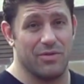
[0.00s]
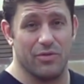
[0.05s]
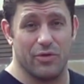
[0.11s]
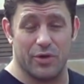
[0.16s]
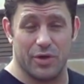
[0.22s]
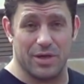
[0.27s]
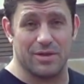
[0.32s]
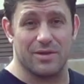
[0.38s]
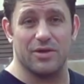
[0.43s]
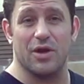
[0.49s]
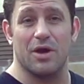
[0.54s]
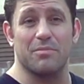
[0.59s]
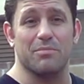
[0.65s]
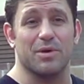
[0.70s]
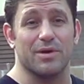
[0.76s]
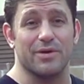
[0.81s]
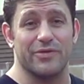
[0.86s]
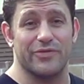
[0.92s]
Look at the
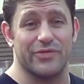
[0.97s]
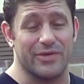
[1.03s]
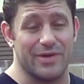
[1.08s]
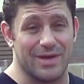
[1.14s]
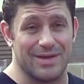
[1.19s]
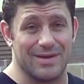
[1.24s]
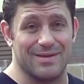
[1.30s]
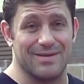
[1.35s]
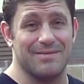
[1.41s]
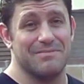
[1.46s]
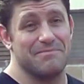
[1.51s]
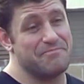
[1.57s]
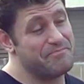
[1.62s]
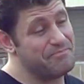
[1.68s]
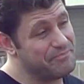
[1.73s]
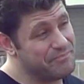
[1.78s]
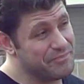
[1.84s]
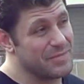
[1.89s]
numbers, and
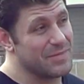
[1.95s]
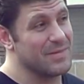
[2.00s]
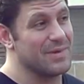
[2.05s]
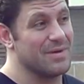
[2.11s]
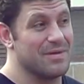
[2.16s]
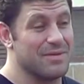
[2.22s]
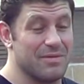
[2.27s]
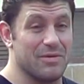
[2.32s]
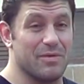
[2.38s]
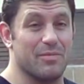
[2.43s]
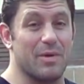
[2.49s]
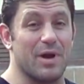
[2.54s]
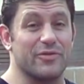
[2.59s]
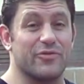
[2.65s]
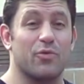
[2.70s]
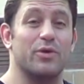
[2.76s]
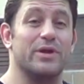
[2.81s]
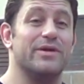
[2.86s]
you're
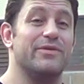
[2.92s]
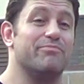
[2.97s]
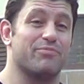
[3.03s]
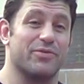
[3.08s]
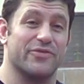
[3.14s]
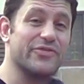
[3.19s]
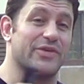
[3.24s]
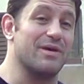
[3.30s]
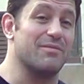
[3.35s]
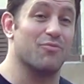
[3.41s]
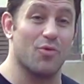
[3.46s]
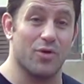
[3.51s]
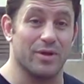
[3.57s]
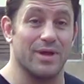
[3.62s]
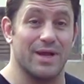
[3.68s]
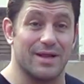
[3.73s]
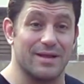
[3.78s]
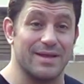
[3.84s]
about 20% more
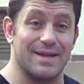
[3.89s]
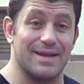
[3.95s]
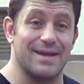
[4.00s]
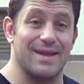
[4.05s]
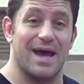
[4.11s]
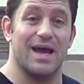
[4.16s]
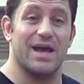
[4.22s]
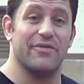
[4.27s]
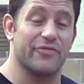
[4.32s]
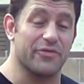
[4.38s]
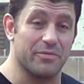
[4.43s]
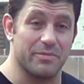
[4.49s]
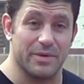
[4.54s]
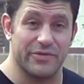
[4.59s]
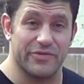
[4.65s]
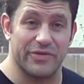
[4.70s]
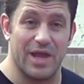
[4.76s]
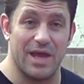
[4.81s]
likely to die from
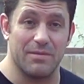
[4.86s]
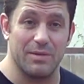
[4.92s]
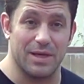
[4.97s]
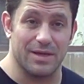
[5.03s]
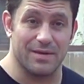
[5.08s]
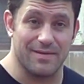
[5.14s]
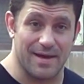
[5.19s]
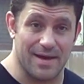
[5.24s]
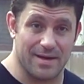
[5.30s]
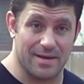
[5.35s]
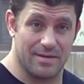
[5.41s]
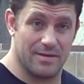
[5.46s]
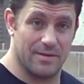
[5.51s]
a stabbing attack.